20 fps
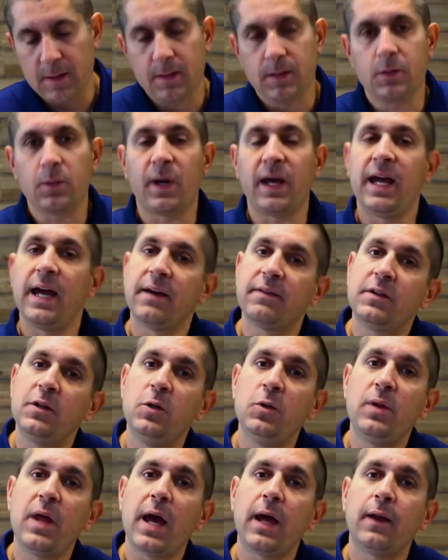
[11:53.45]
do I have to
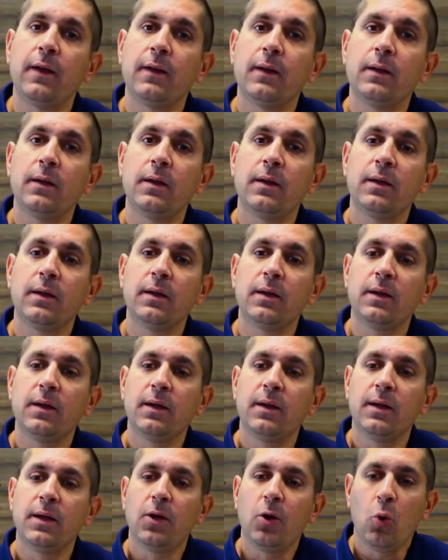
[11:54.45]
do that?
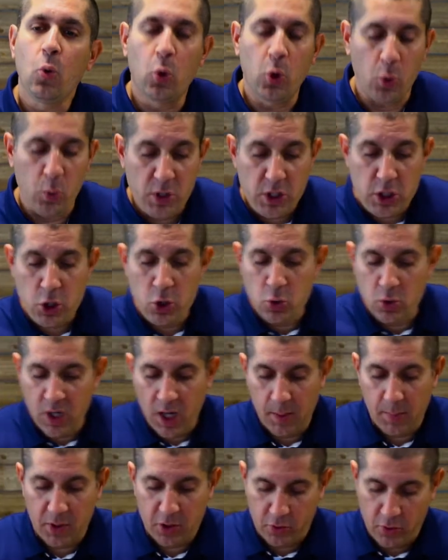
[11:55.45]
Or when you
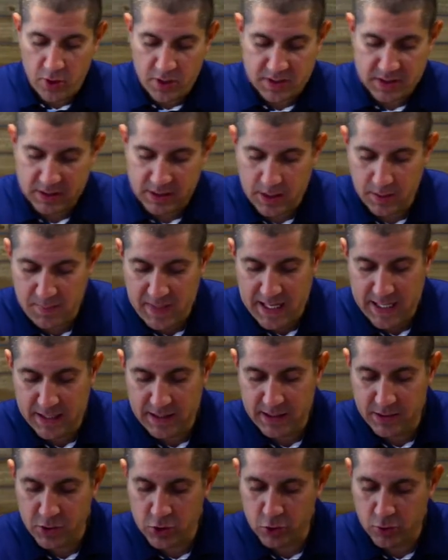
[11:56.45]
come across a command
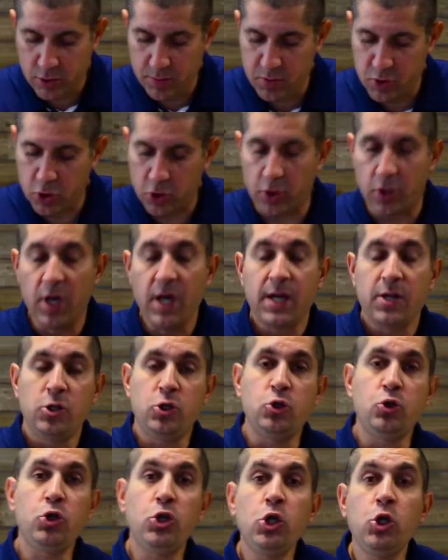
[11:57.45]
in scripture,
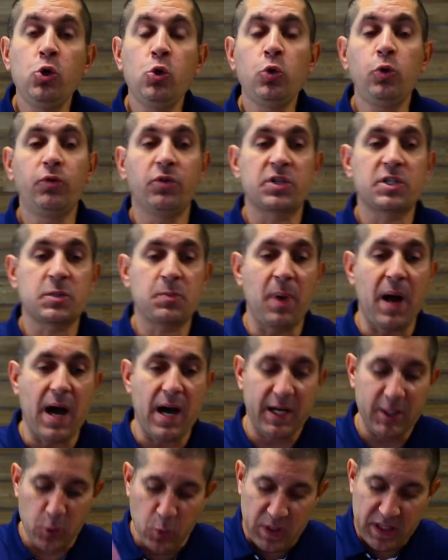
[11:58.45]
do you
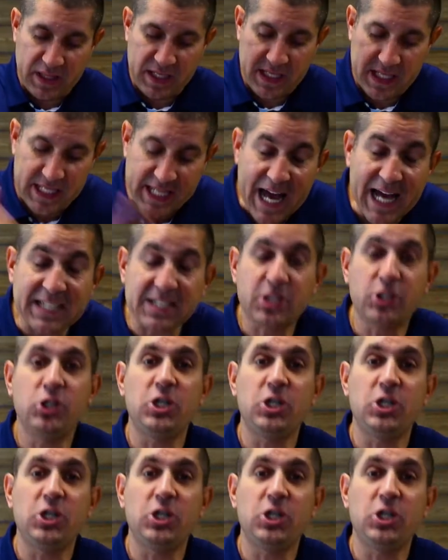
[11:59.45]
respond with, yes,